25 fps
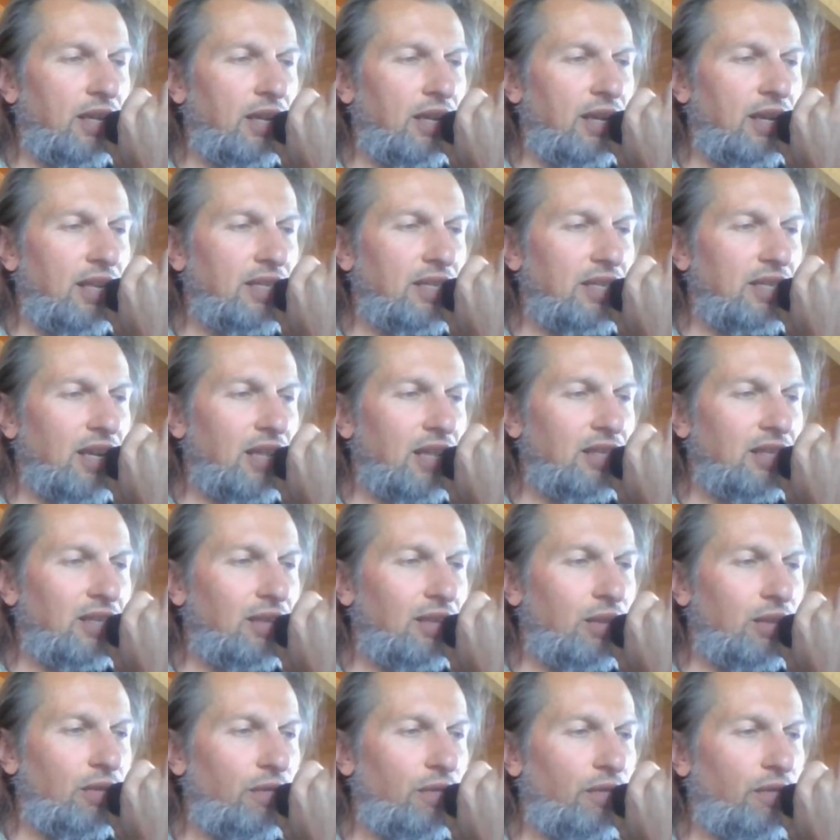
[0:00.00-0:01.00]
Let's get
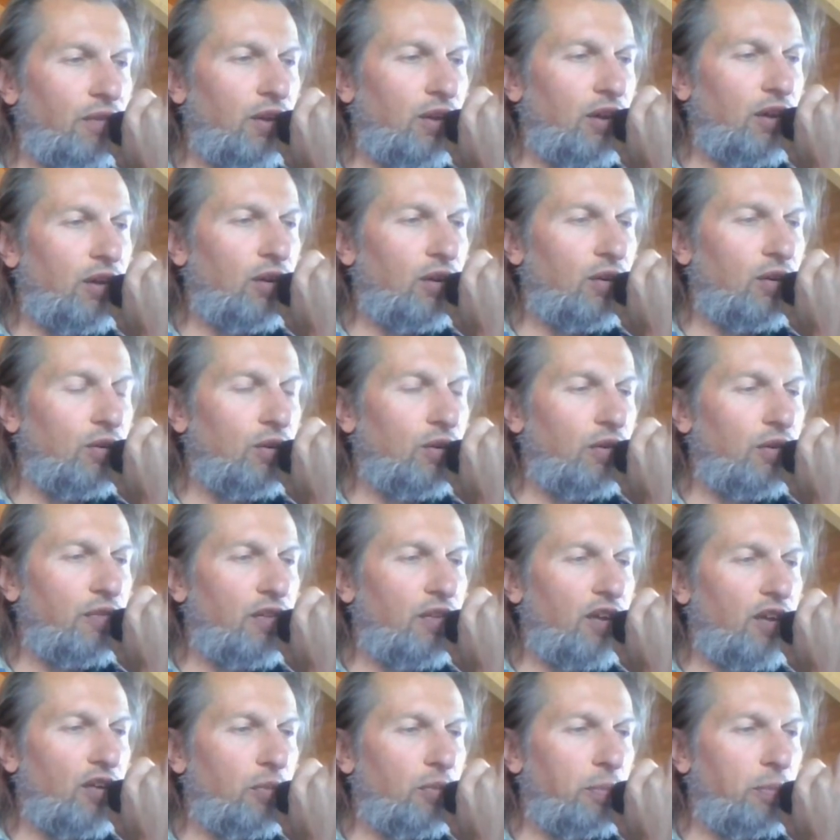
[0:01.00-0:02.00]
into the flow of
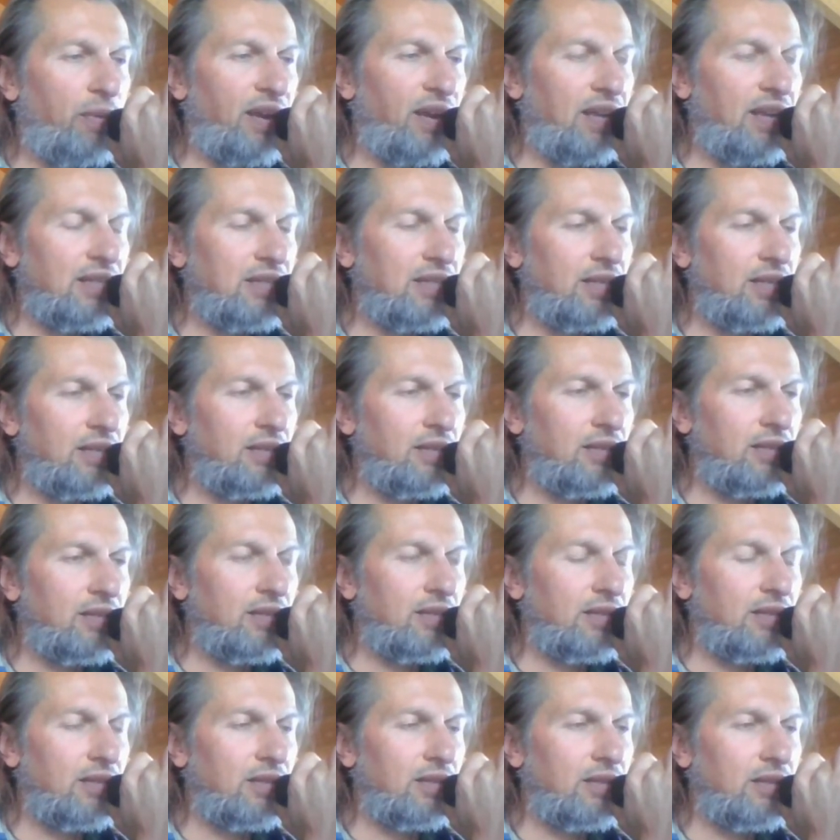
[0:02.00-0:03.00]
our
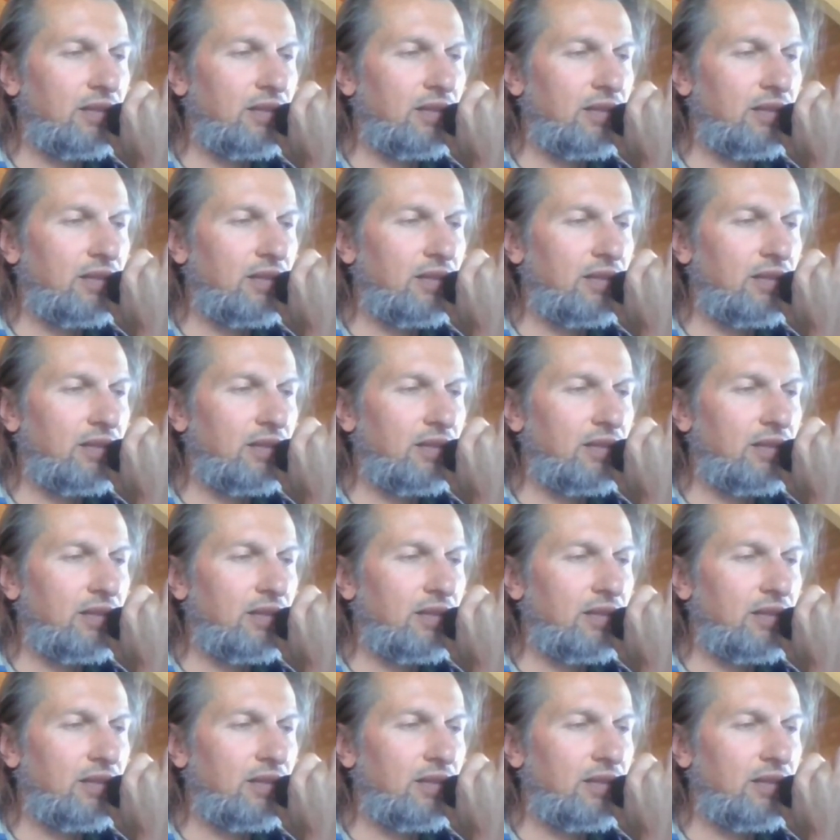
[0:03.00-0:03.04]
presence